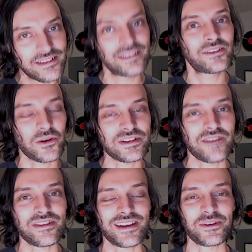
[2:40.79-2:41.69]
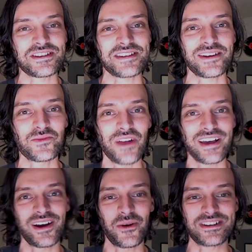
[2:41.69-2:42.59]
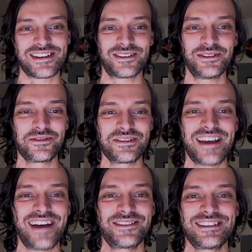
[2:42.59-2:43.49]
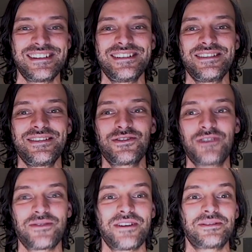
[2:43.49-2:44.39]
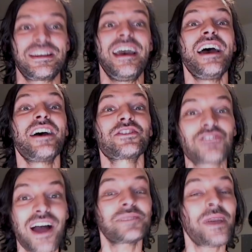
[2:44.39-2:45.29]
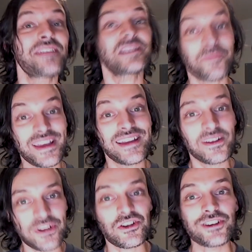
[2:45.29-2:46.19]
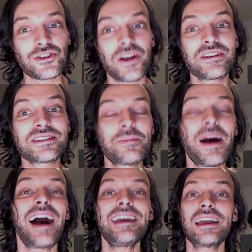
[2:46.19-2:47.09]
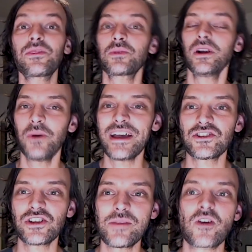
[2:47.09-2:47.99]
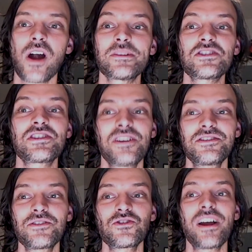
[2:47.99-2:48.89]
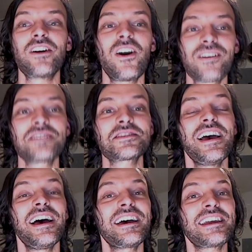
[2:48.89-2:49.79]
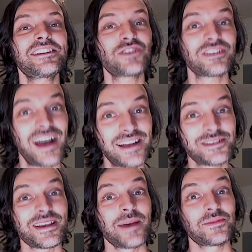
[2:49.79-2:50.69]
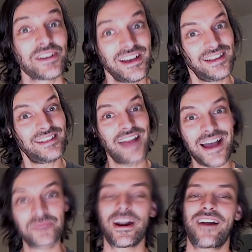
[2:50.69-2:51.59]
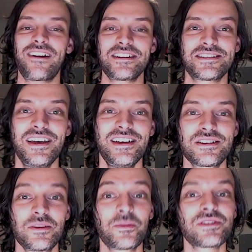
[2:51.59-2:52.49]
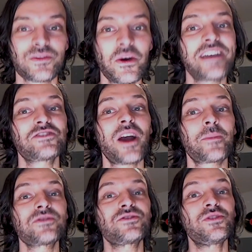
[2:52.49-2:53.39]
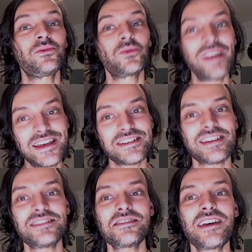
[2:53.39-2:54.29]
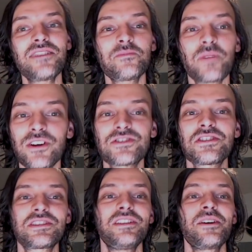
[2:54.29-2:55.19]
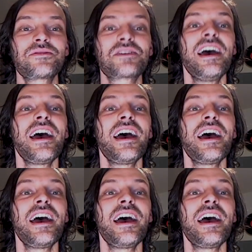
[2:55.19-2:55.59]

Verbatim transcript: Of course, everything we say and play always included down in the show notes. Shocked by the speed at which Australians buy and throw away cheap garments, she's also trying to harness an ancient concept libraries to persuade shoppers to rent instead of purchase clothes.